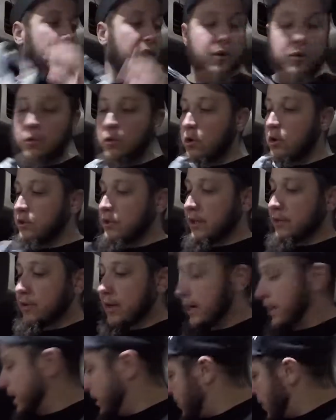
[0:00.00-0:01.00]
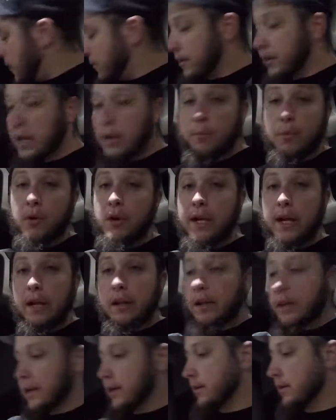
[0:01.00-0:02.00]
of course. I try to keep everything pretty
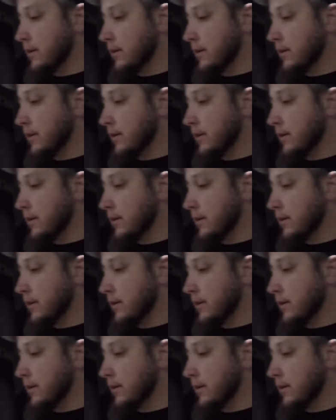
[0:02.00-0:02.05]
clean.